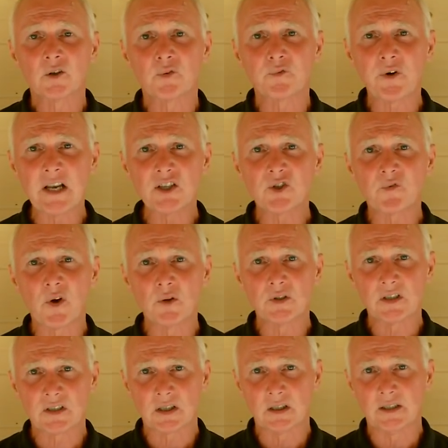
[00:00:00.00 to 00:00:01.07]
The French
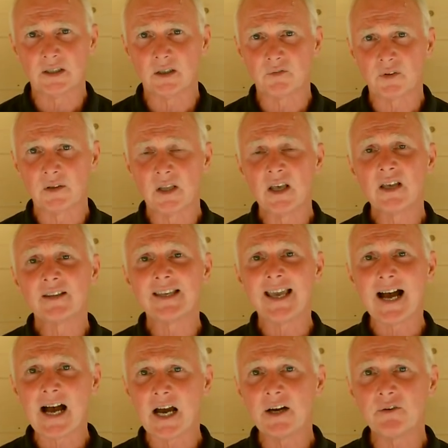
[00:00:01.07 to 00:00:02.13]
voted to leave.
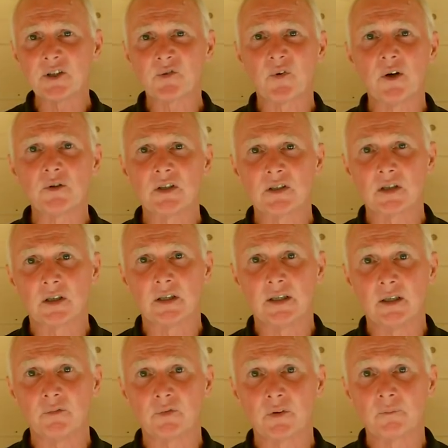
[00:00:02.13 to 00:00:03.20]
The Irish voted to
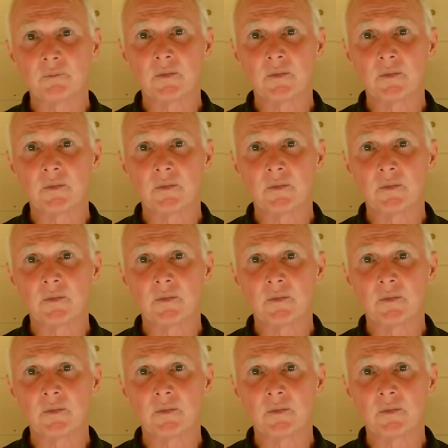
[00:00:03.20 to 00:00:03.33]
leave.